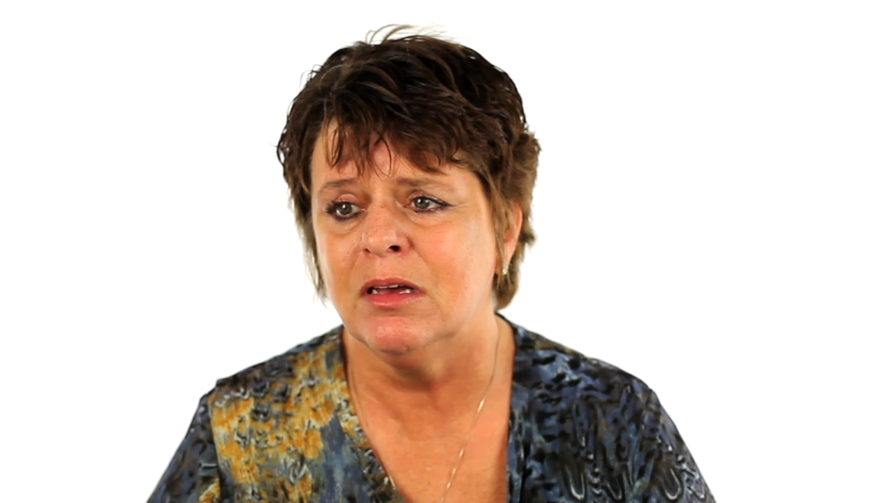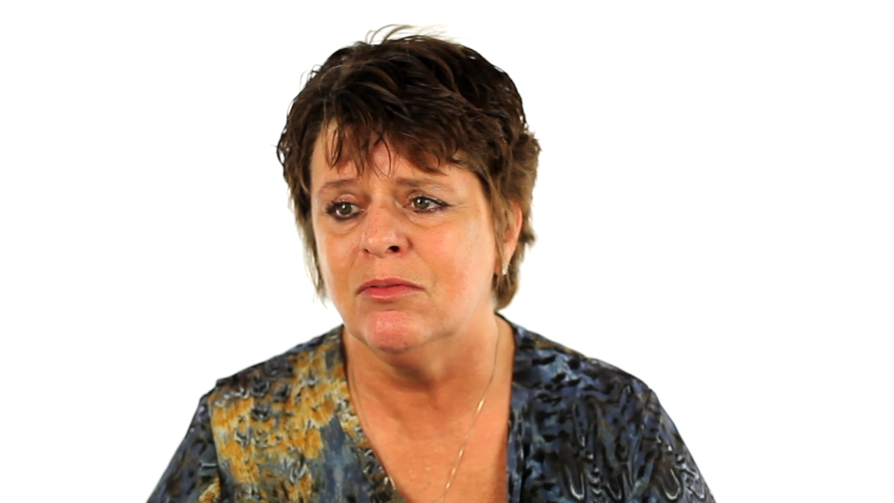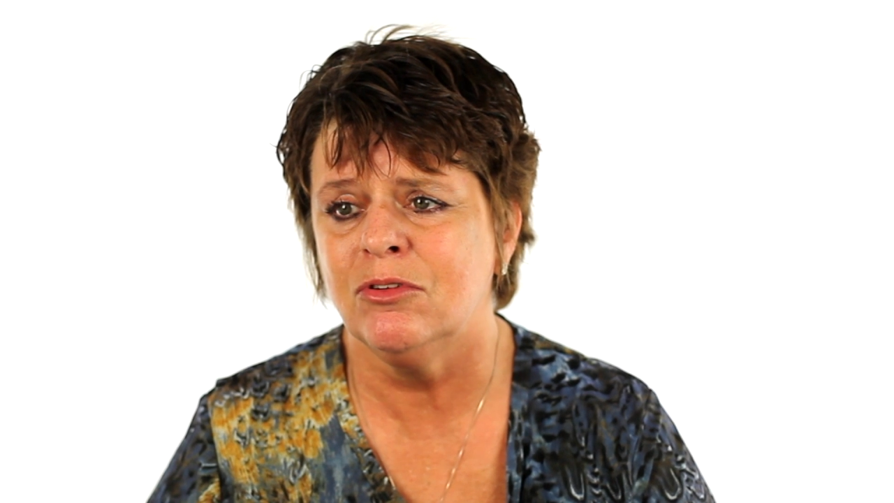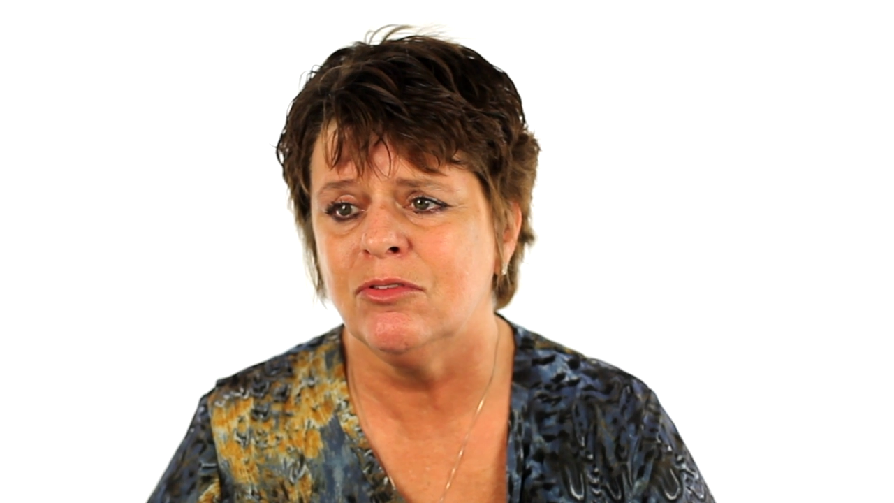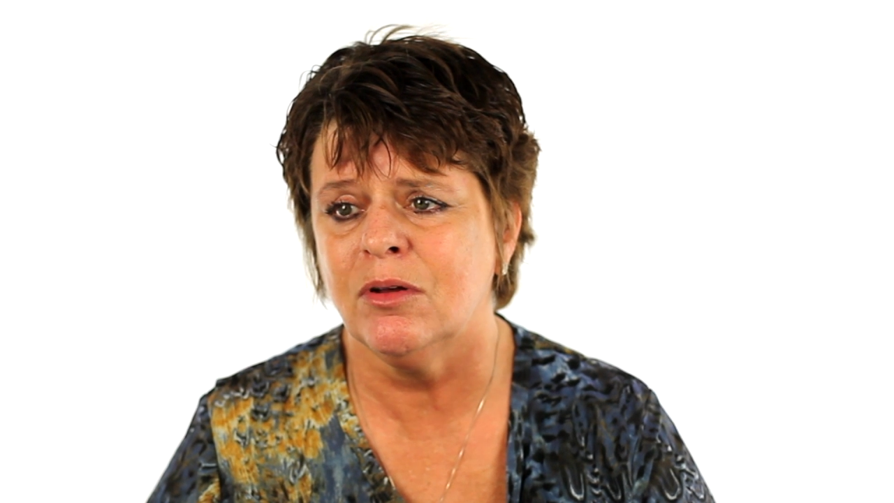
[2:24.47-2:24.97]

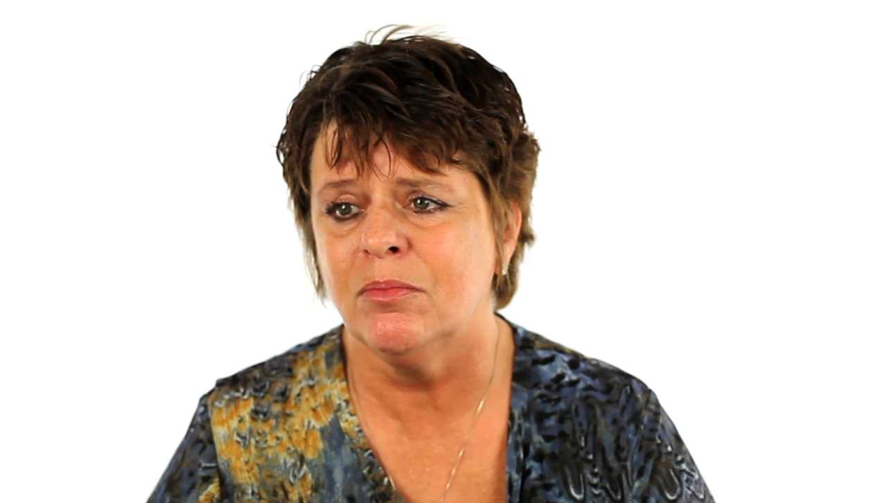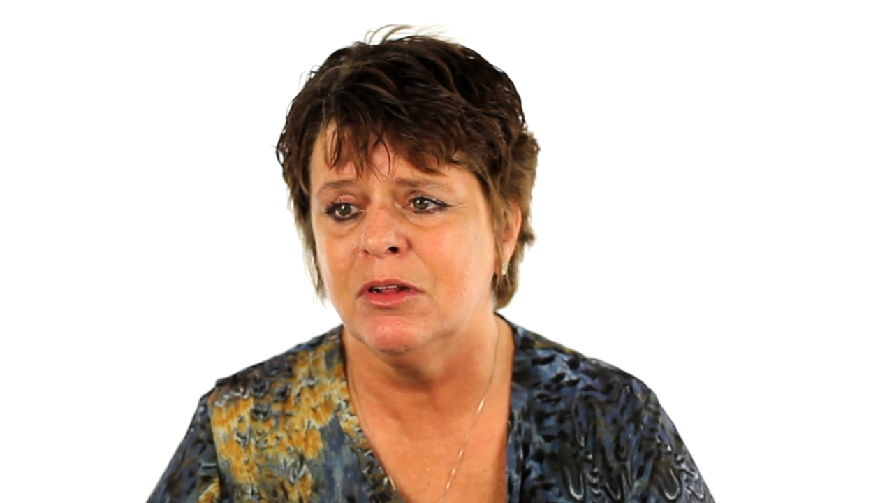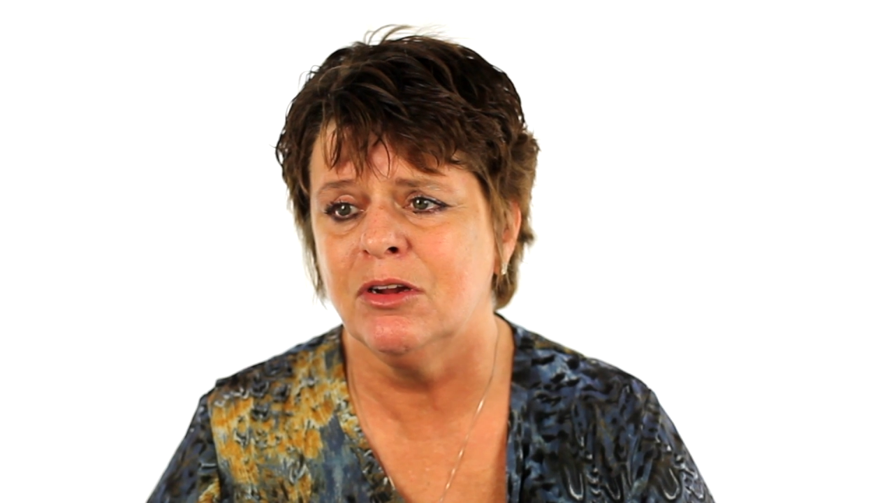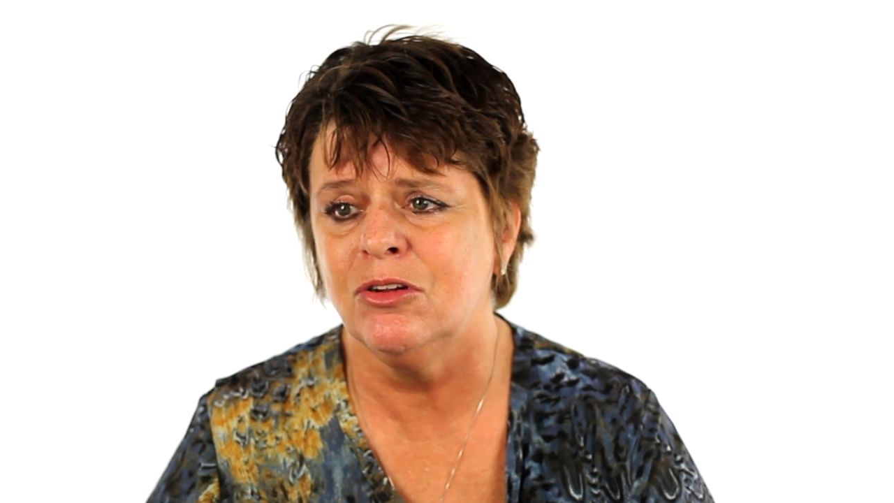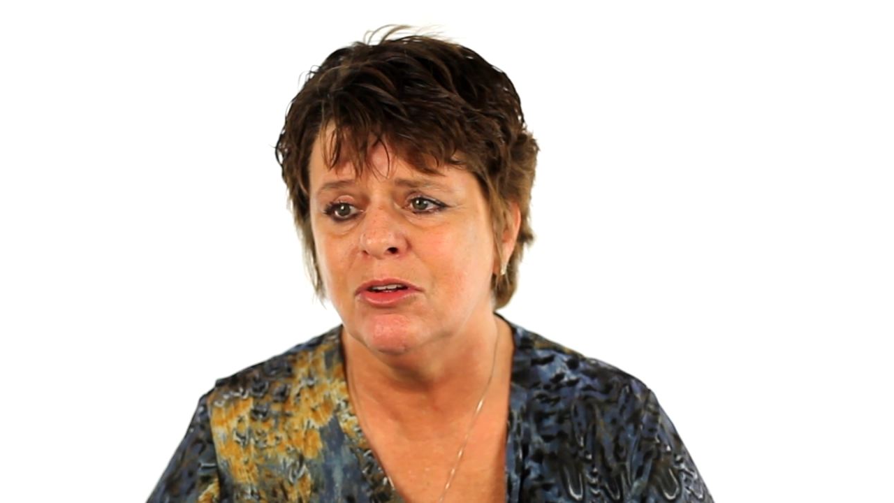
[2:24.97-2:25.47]
gives you
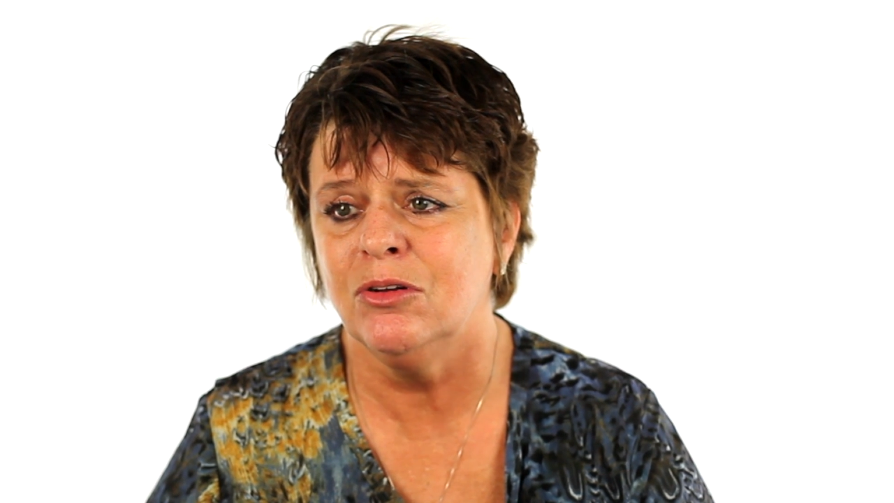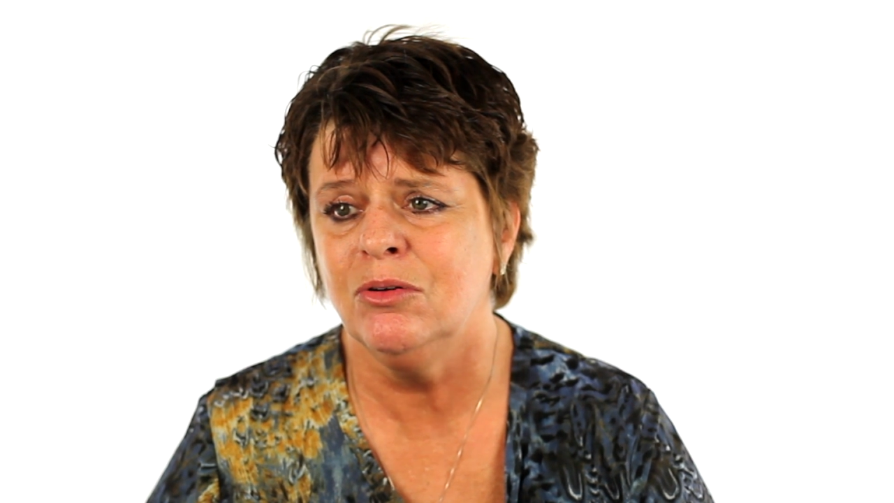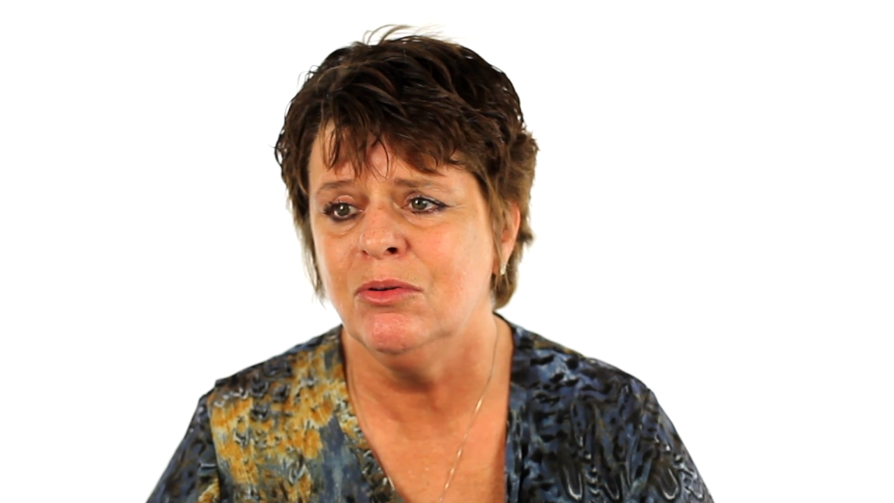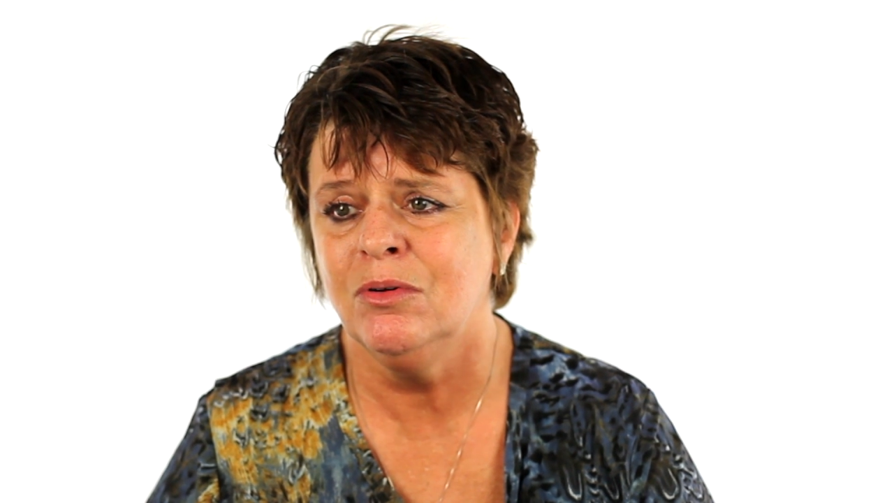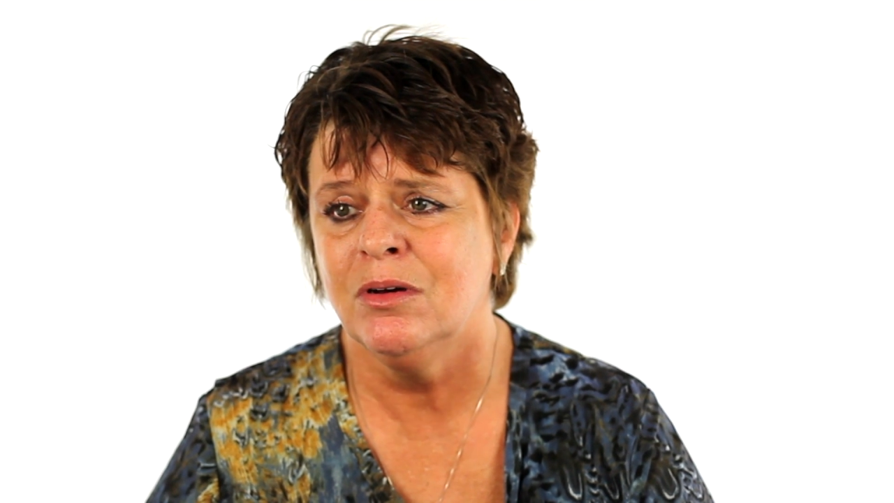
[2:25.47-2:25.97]
something to
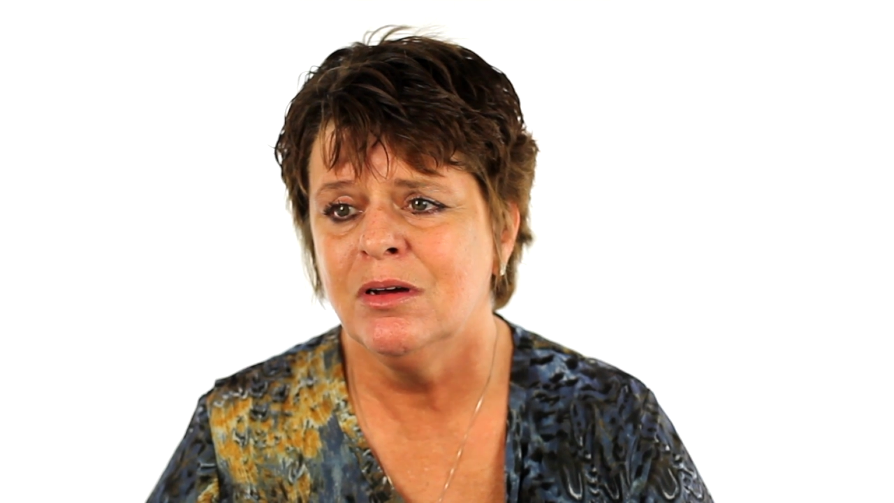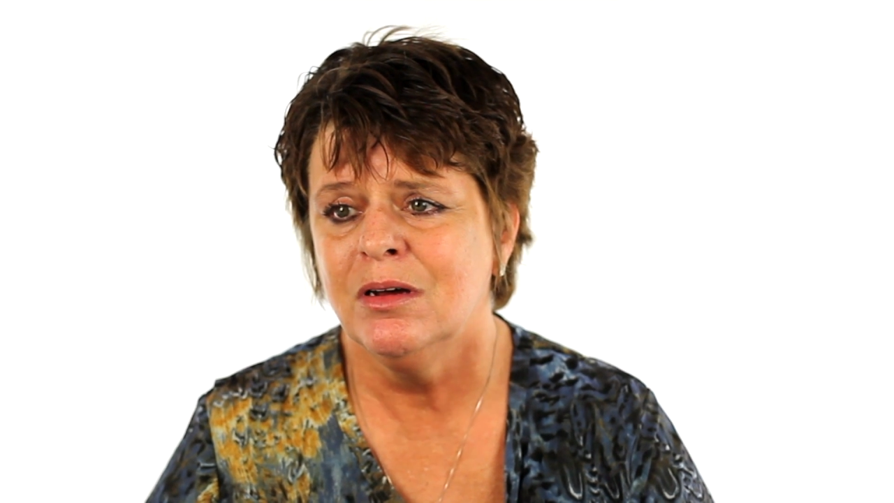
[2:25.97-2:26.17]
do.